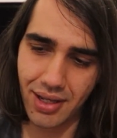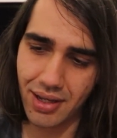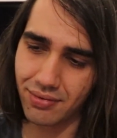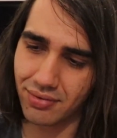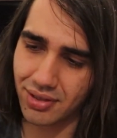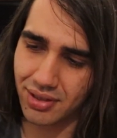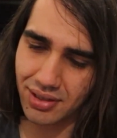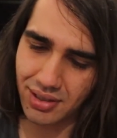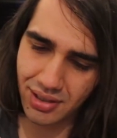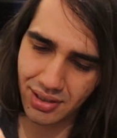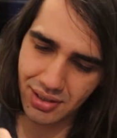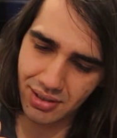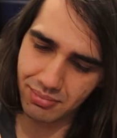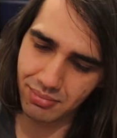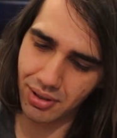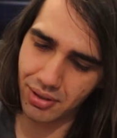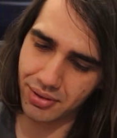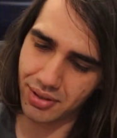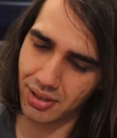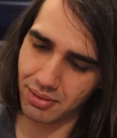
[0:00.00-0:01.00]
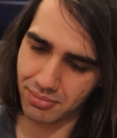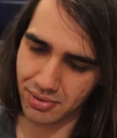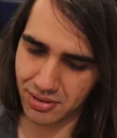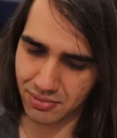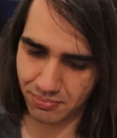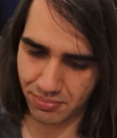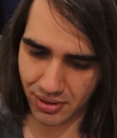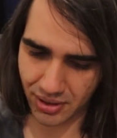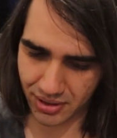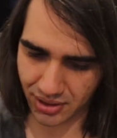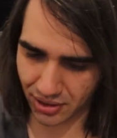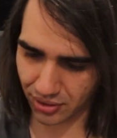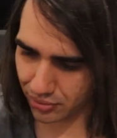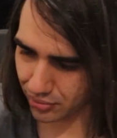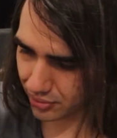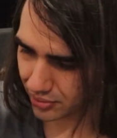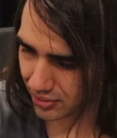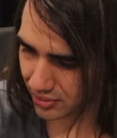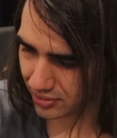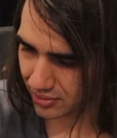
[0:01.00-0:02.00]
everything about them is pretty
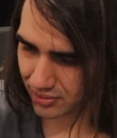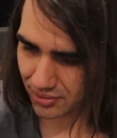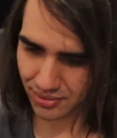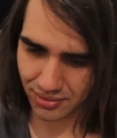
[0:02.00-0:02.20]
good.